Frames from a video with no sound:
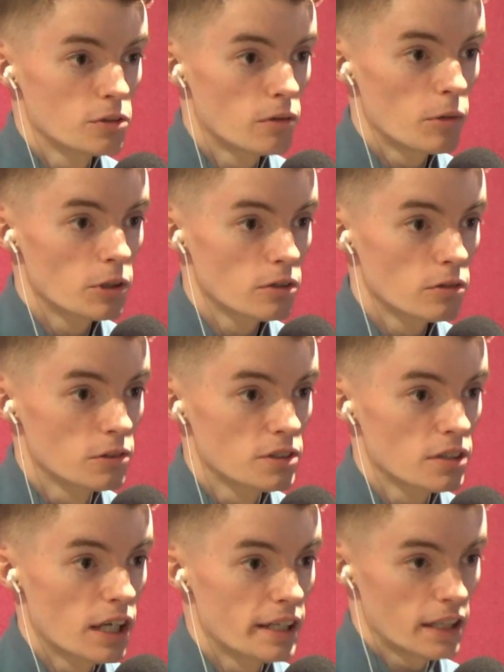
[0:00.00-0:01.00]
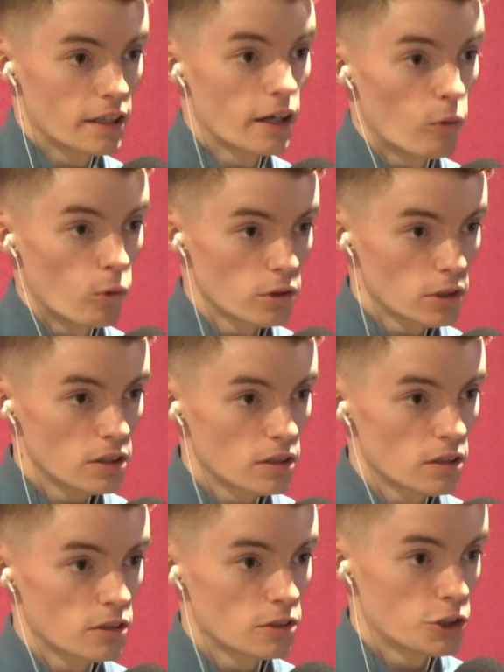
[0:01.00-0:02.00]
So what about the other ones? Are they not worthy?
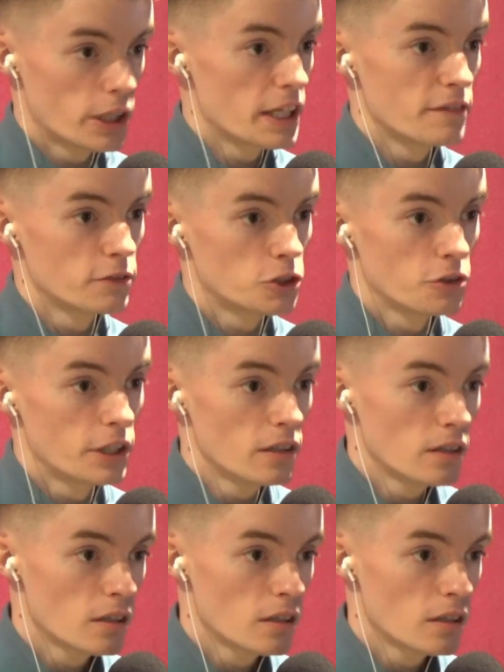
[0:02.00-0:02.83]
Should I even tune in?